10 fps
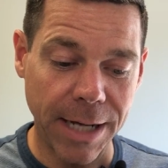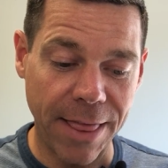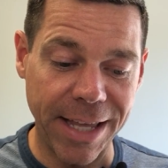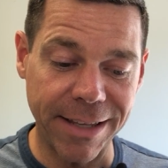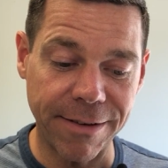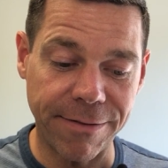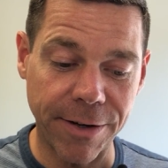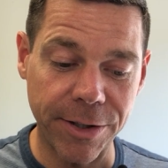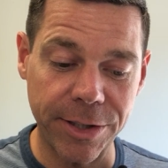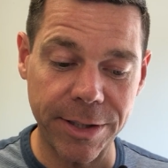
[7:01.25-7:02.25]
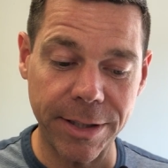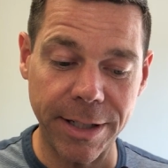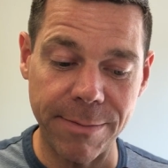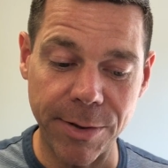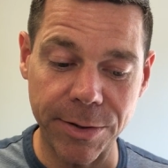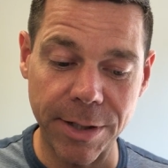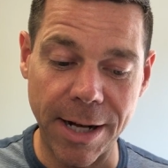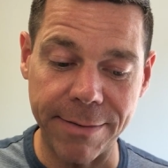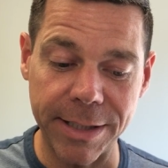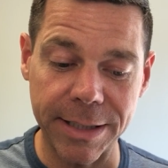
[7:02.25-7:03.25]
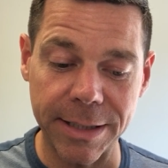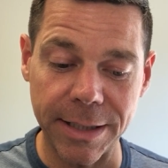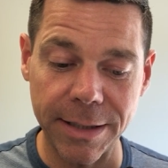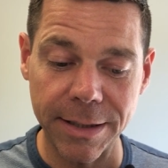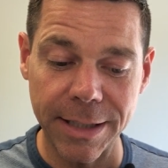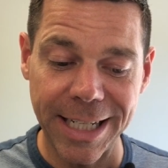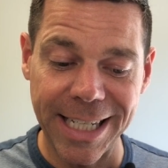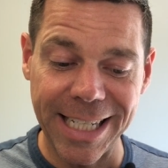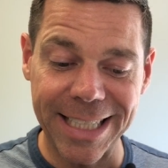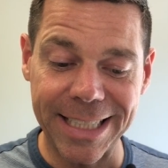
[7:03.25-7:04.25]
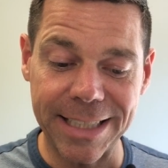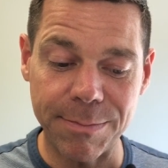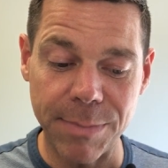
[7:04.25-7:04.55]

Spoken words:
I think the first and most obvious thing is this